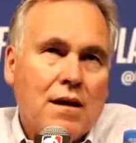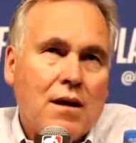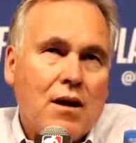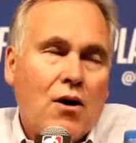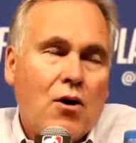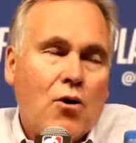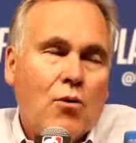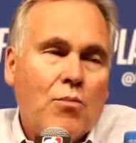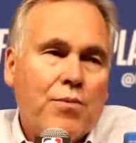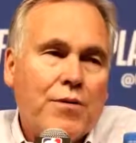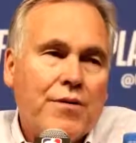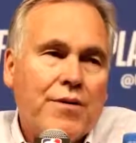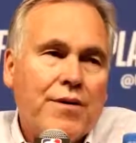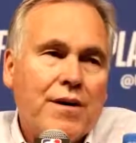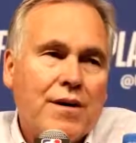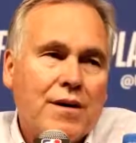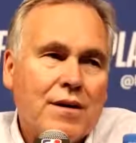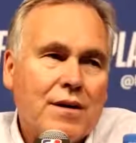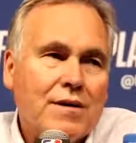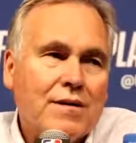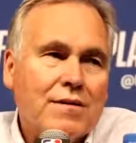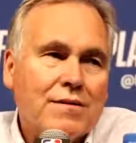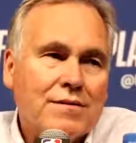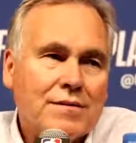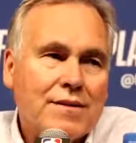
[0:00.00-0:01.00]
opened
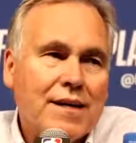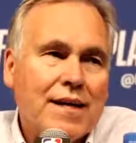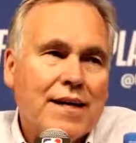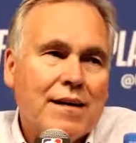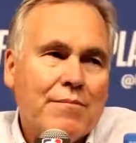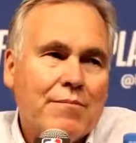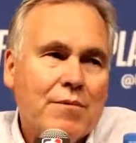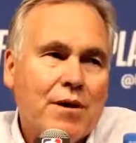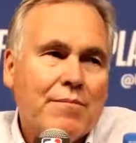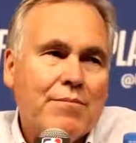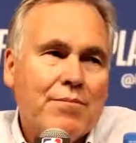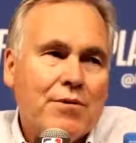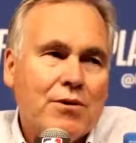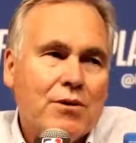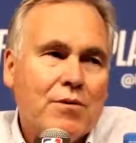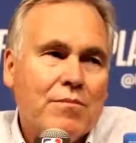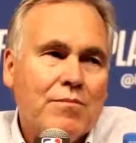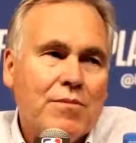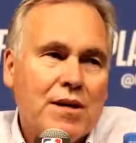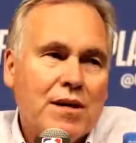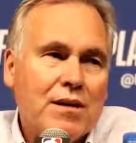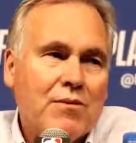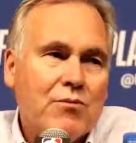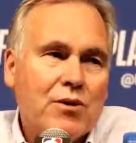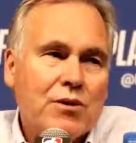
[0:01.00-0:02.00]
the dam up a little
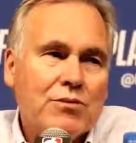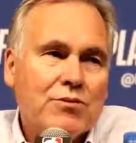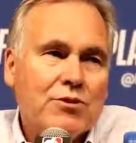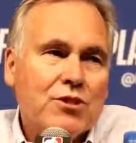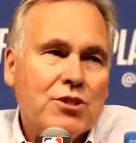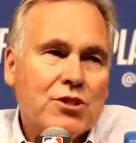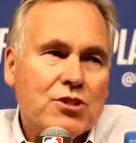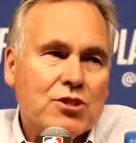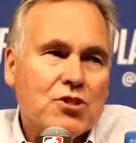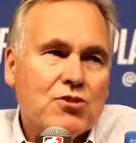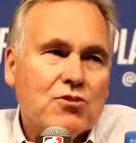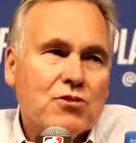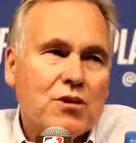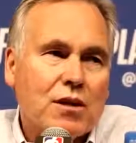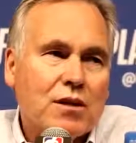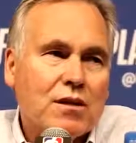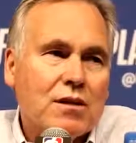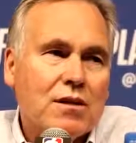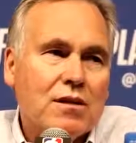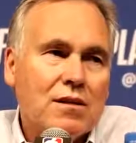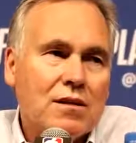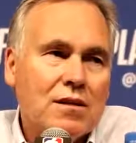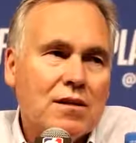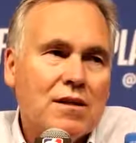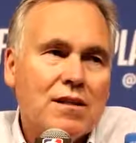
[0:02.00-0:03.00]
bit. We were just
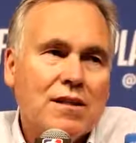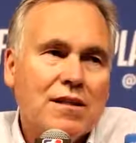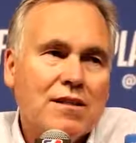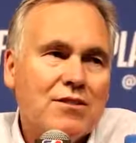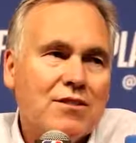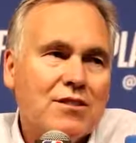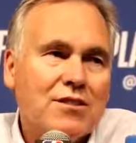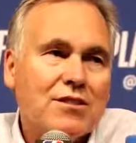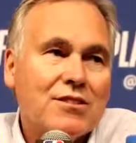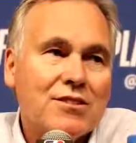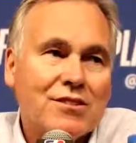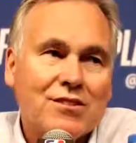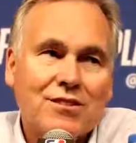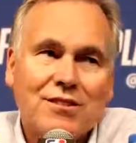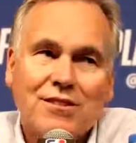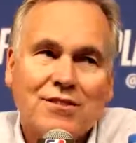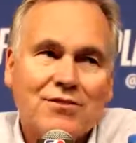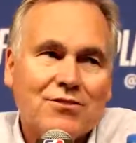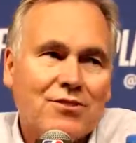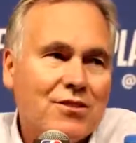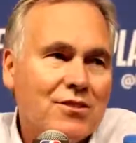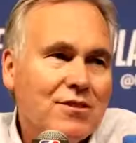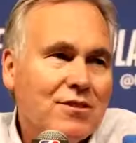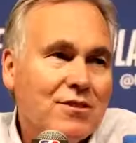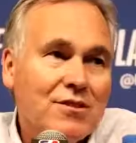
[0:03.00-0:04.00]
struggling, and he just, you know,
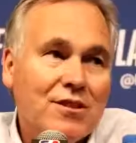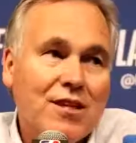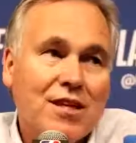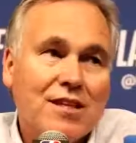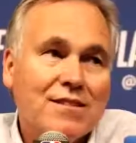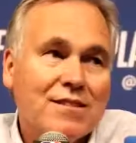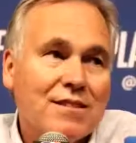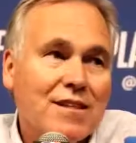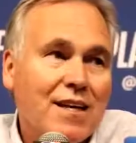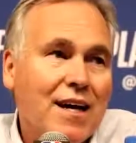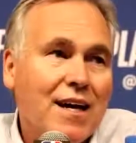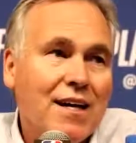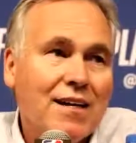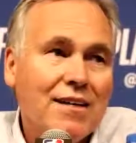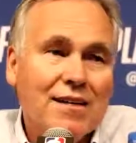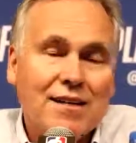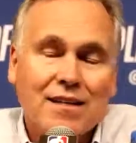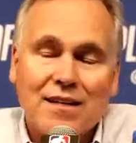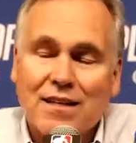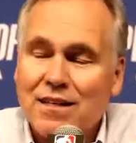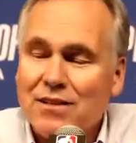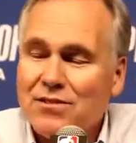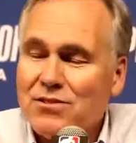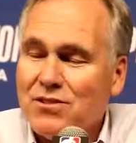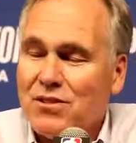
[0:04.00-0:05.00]
Gerald does that, and he
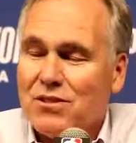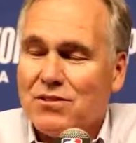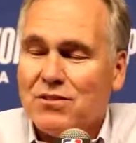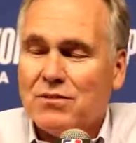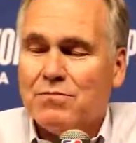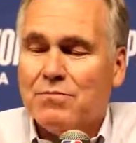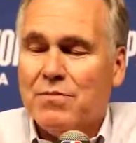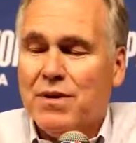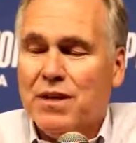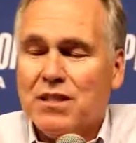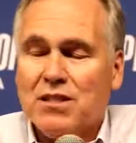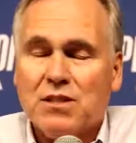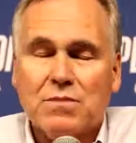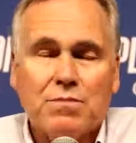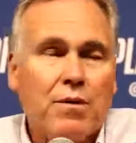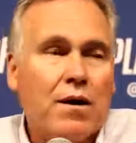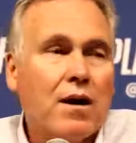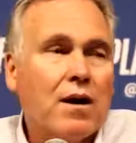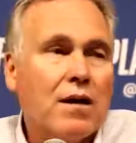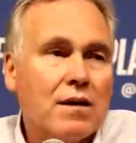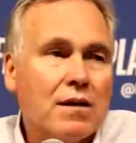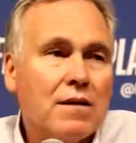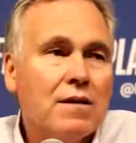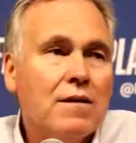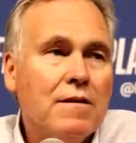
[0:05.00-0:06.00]
gives us big
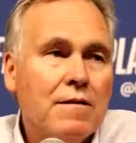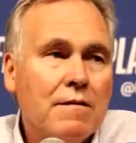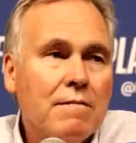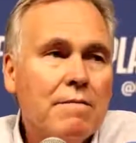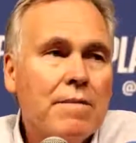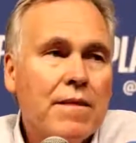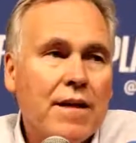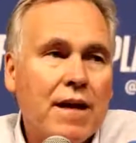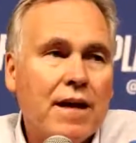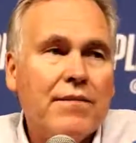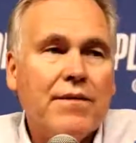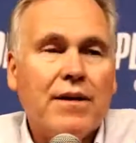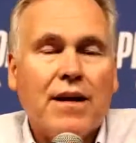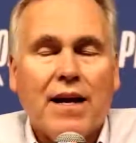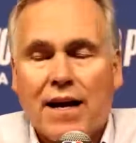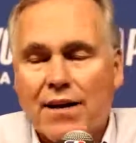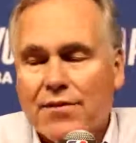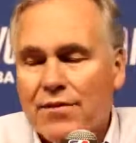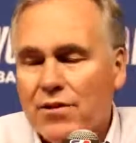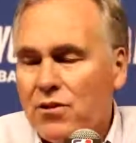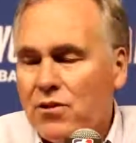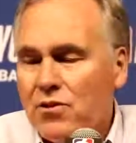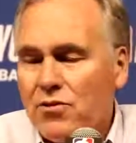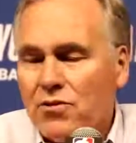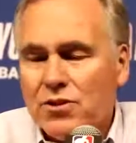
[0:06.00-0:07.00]
spark. And then I
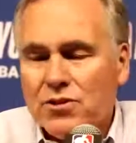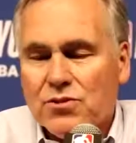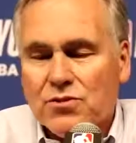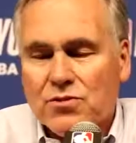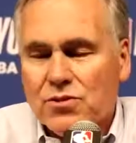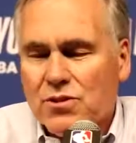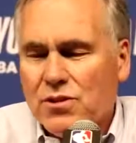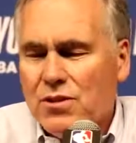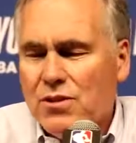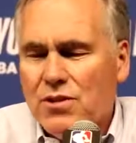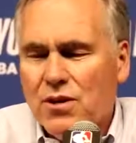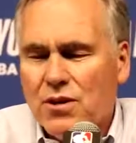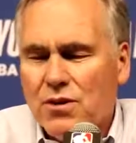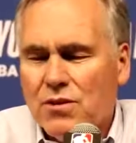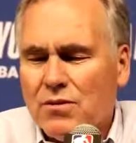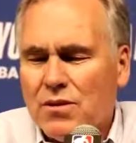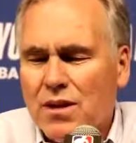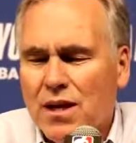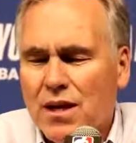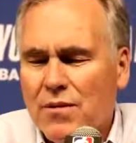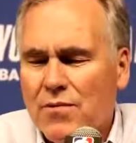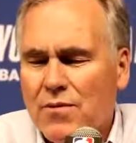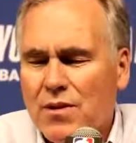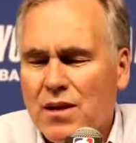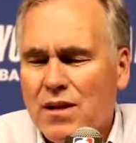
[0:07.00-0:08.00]
thought Chris was good the whole
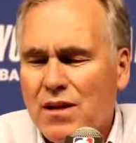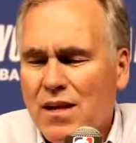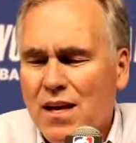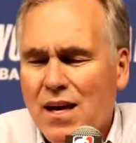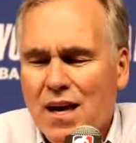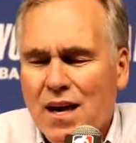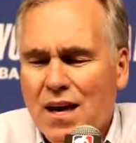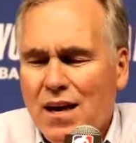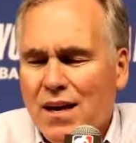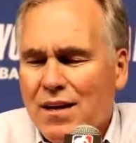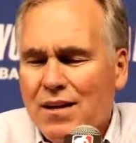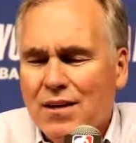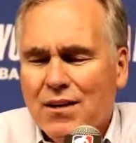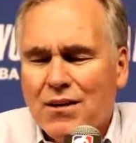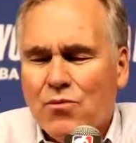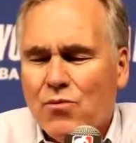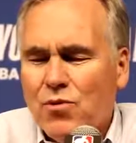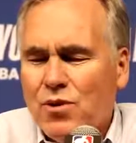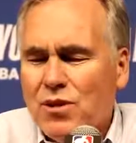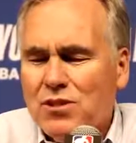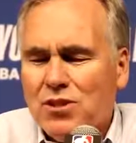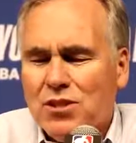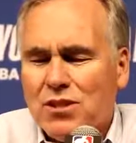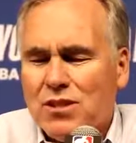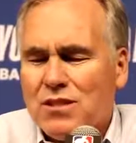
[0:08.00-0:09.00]
game, and you know,
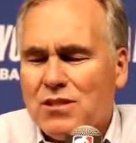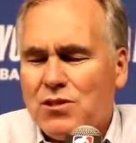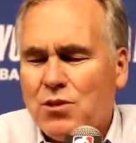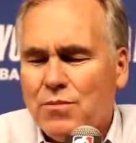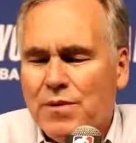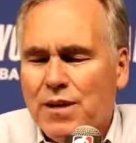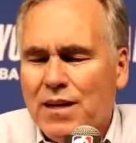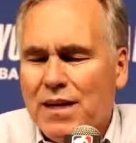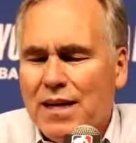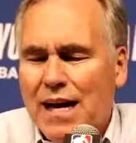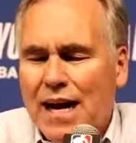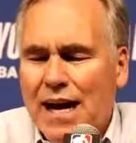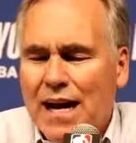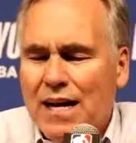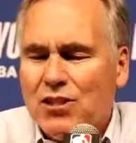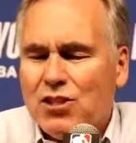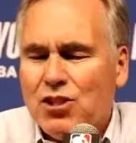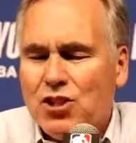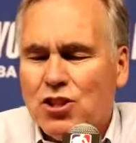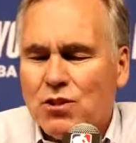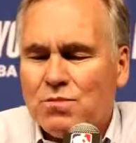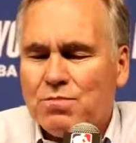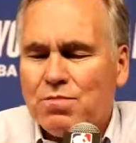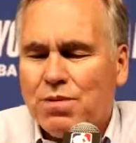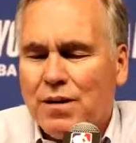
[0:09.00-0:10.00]
we just so many guys
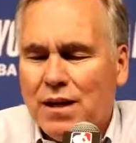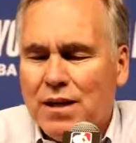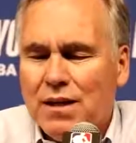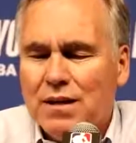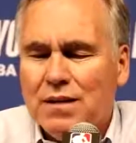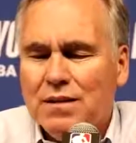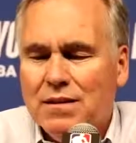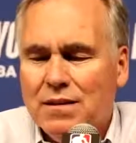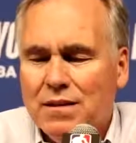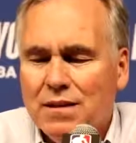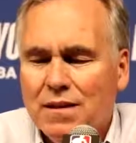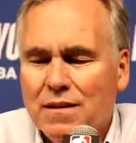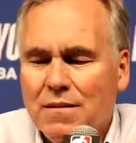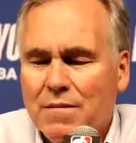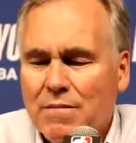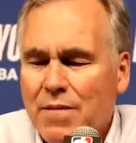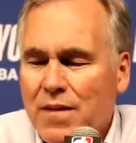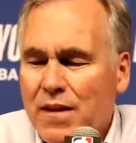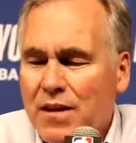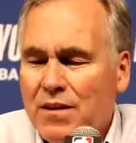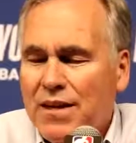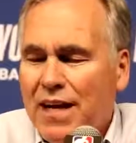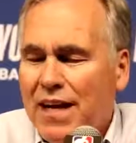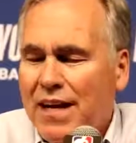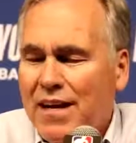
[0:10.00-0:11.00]
just played.
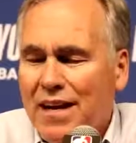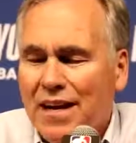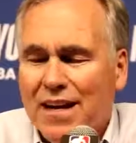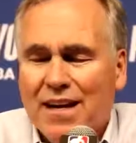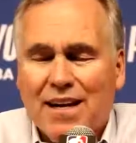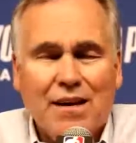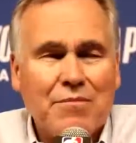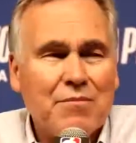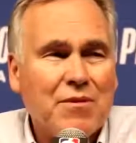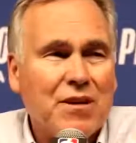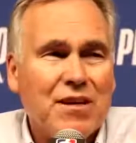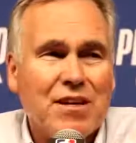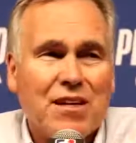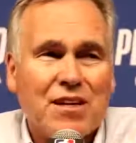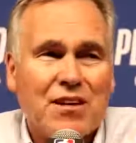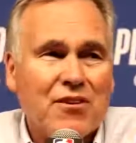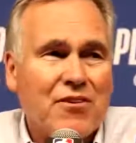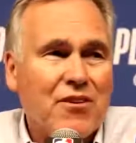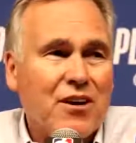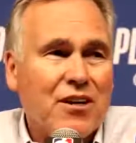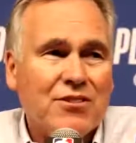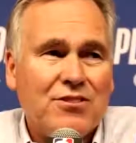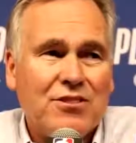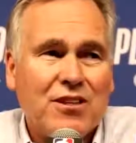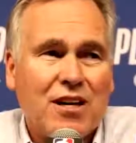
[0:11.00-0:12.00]
Nene came in did a
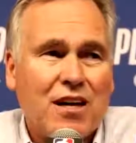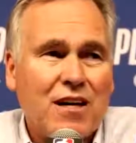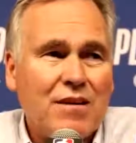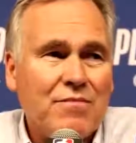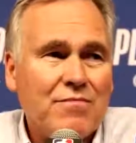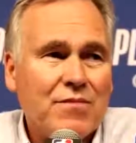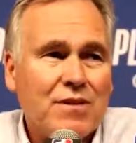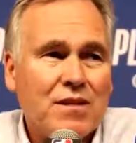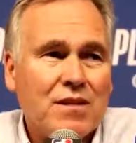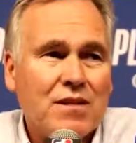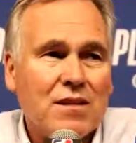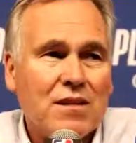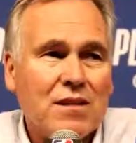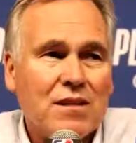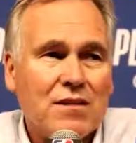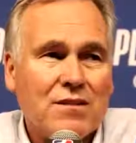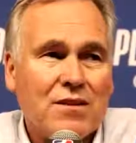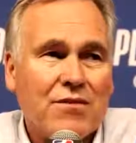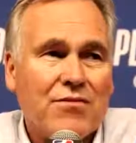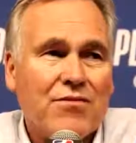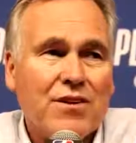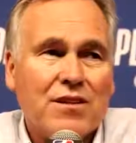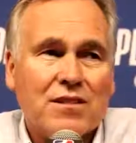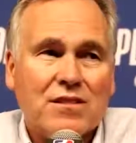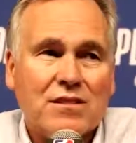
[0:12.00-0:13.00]
great job. He did
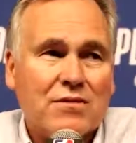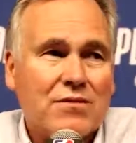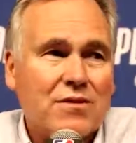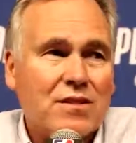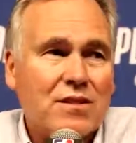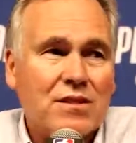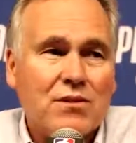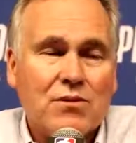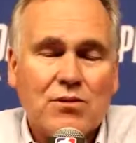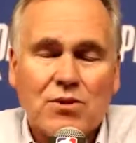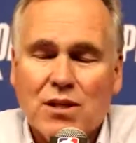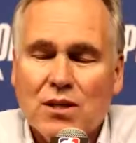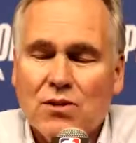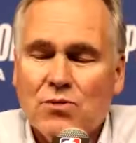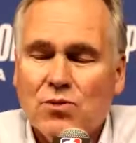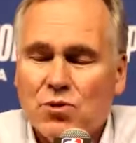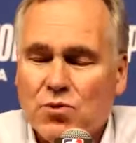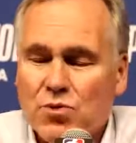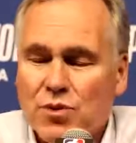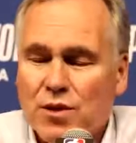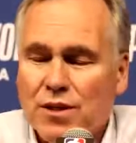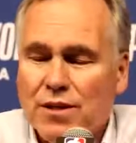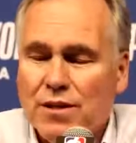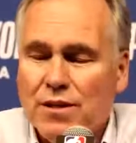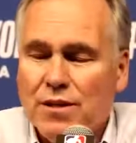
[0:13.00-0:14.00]
defensively. He was, he was
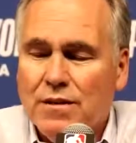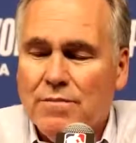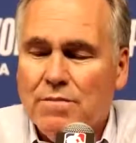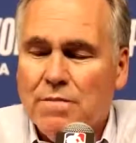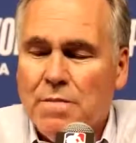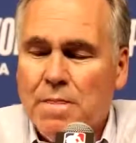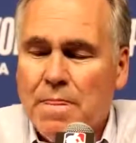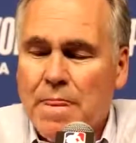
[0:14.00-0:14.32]
really good.